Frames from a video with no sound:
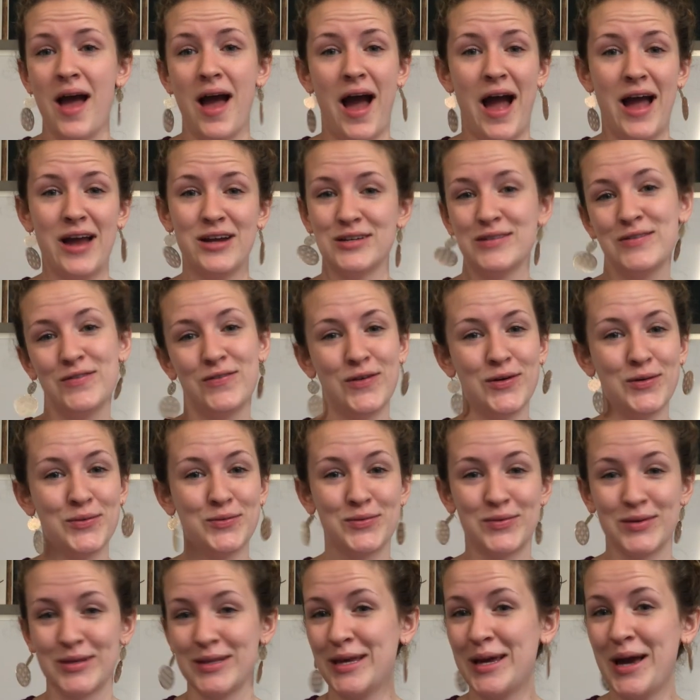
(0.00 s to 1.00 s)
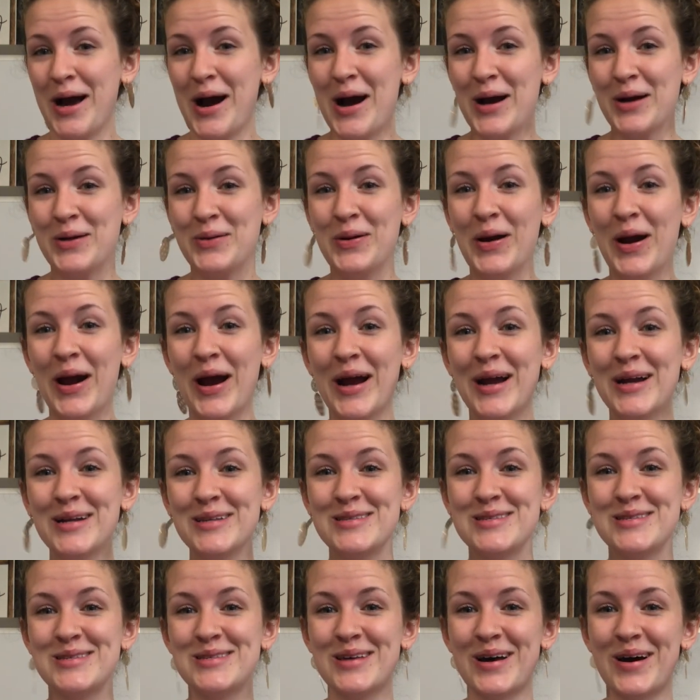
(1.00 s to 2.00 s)
I just feel really
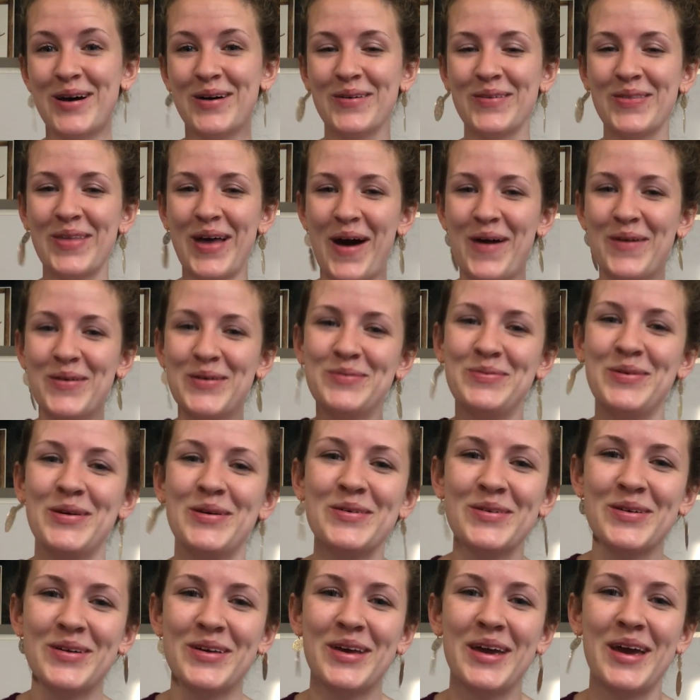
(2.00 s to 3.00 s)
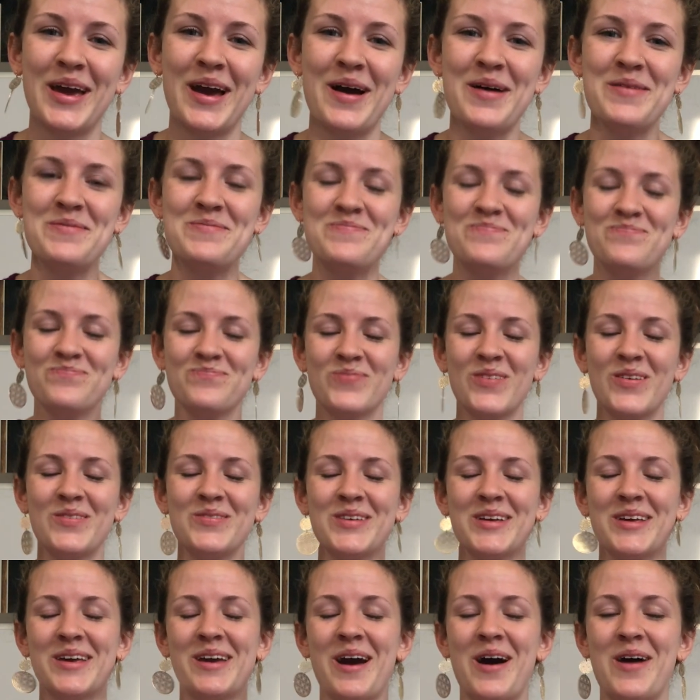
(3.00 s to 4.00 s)
awkward, so that would be really
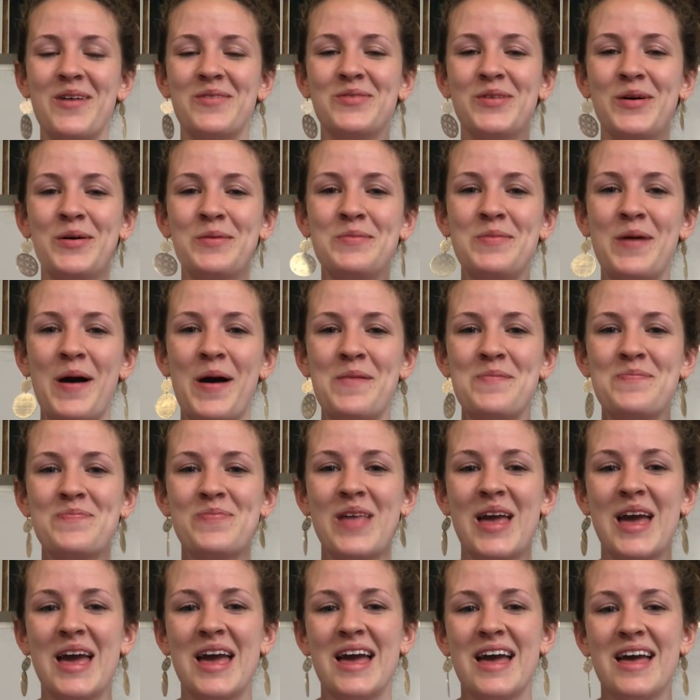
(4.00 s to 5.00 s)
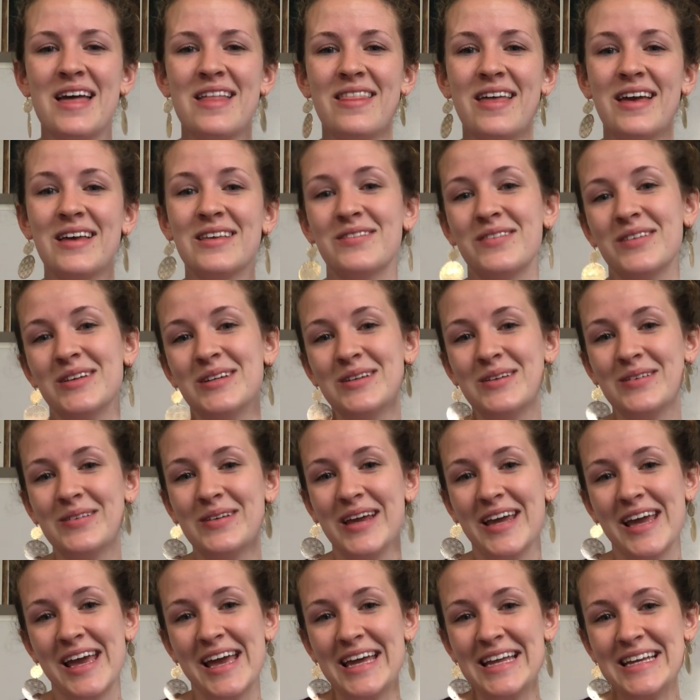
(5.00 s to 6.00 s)
helpful. But thanks for
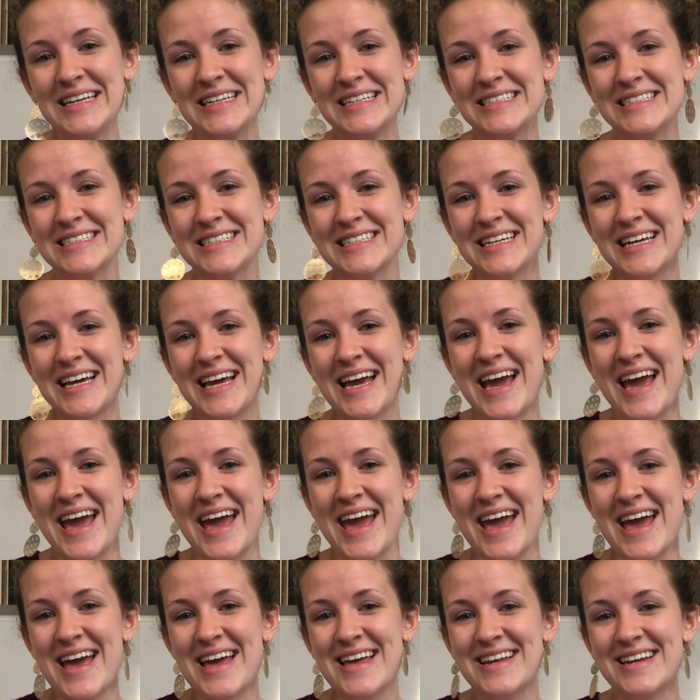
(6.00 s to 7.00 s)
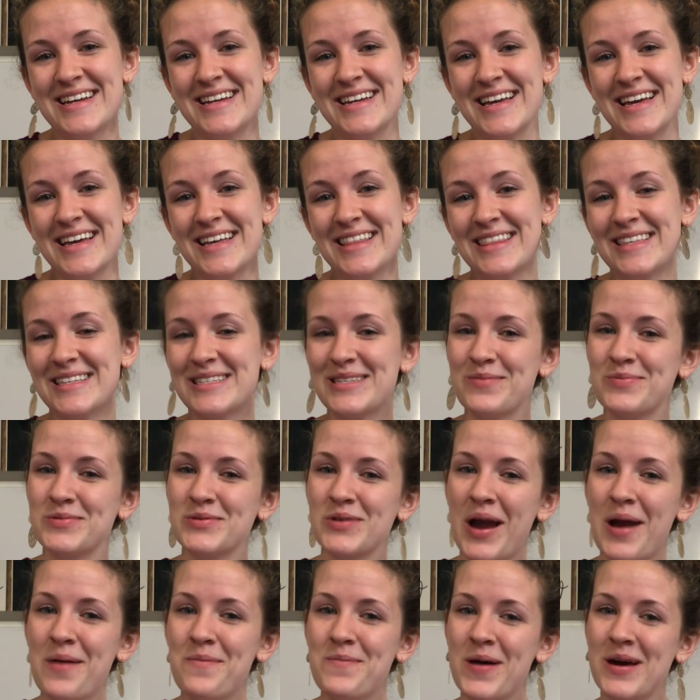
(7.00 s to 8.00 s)
tuning in, and hit the
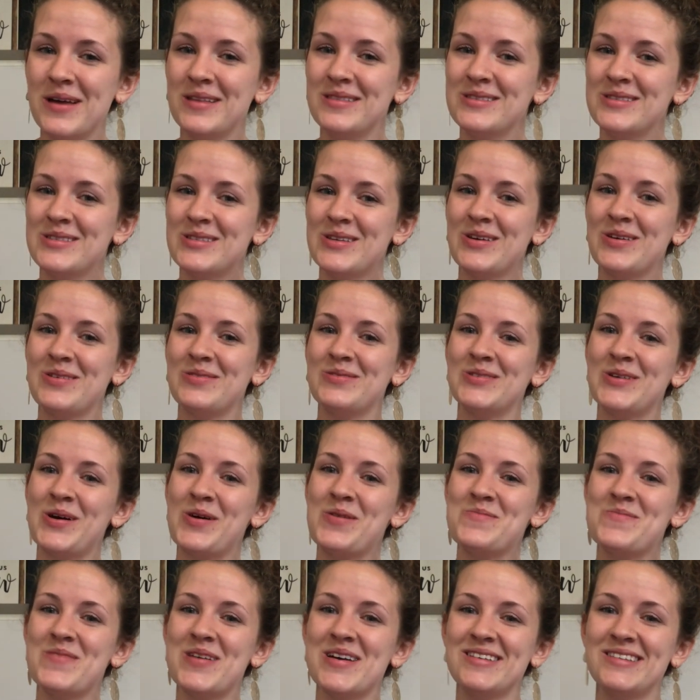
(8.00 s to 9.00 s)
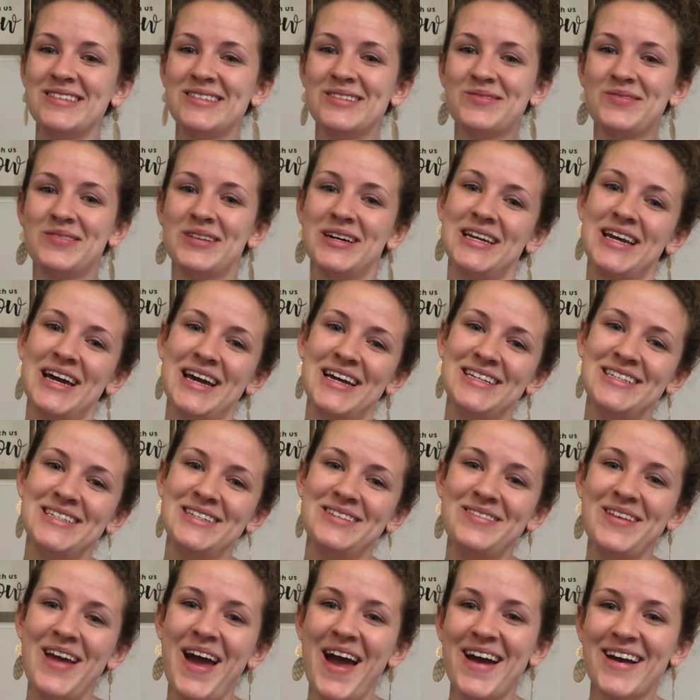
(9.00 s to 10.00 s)
subscribe button so you don't miss what I
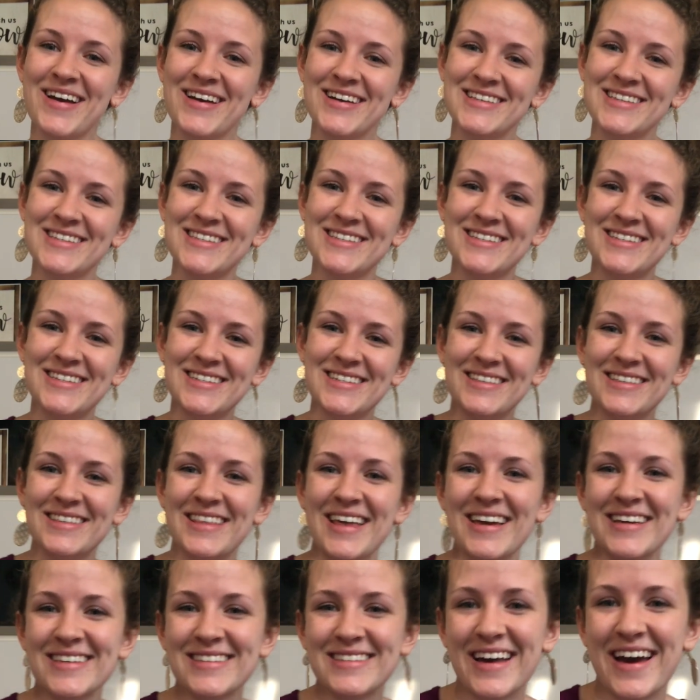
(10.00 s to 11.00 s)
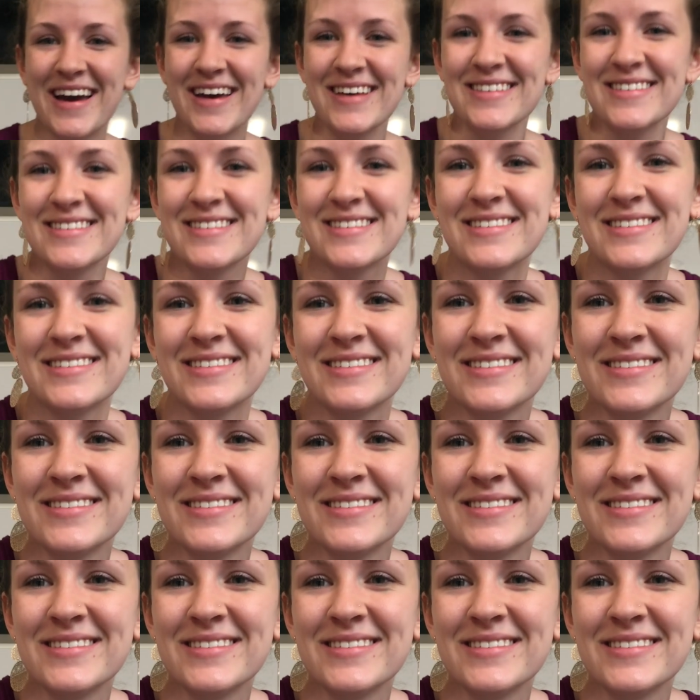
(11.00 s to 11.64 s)
do next. Thanks, guys.